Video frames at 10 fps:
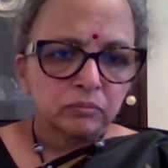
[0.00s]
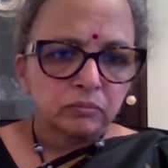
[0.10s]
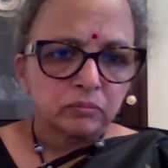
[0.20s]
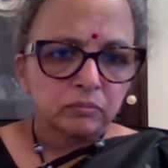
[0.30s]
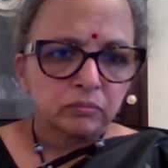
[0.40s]

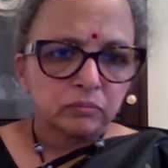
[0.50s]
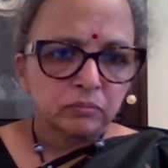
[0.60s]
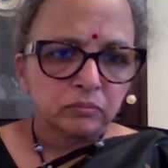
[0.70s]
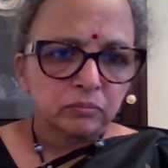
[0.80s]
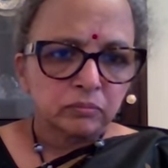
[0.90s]

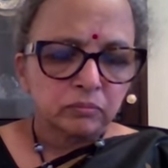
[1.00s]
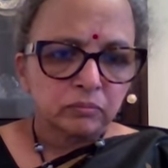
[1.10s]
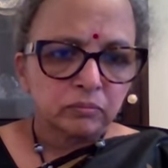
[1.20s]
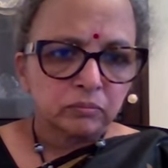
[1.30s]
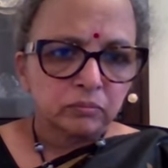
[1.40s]

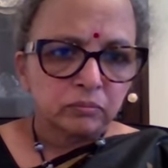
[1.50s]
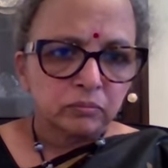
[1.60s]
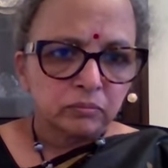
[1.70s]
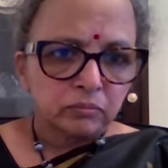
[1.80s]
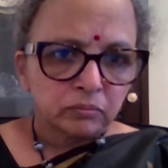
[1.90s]

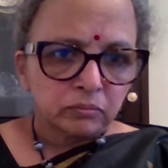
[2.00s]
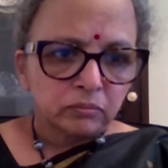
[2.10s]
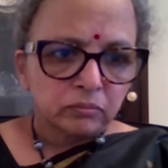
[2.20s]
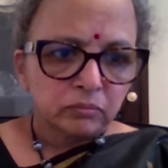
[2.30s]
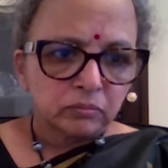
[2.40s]

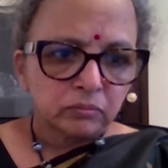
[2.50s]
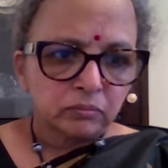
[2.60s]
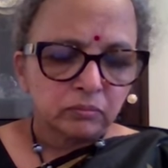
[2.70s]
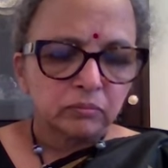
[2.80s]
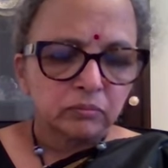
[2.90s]

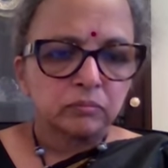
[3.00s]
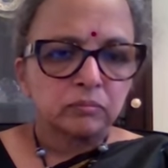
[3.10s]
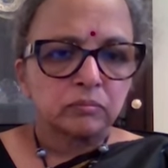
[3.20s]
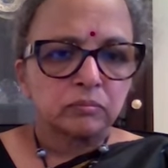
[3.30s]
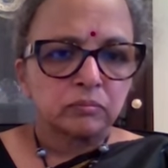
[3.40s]
(silent)